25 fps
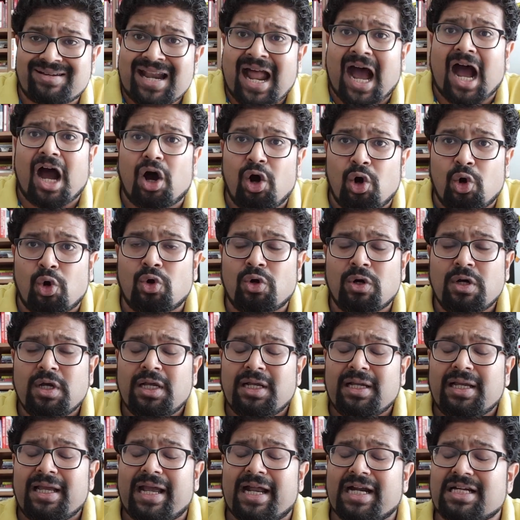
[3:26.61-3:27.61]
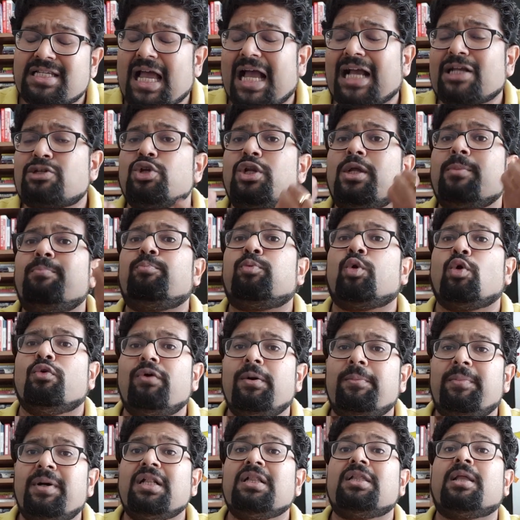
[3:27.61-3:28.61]
Now it's actually
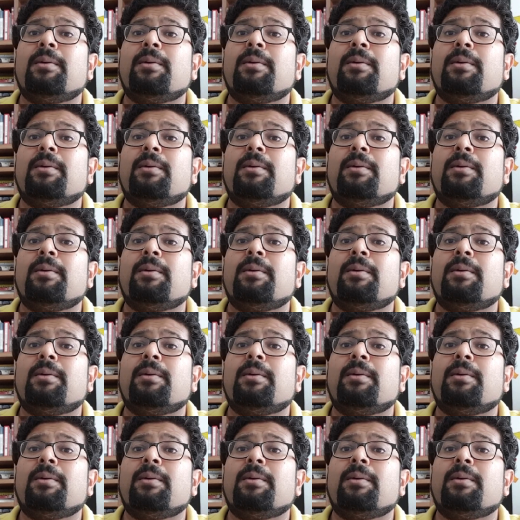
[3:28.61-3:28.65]
provable.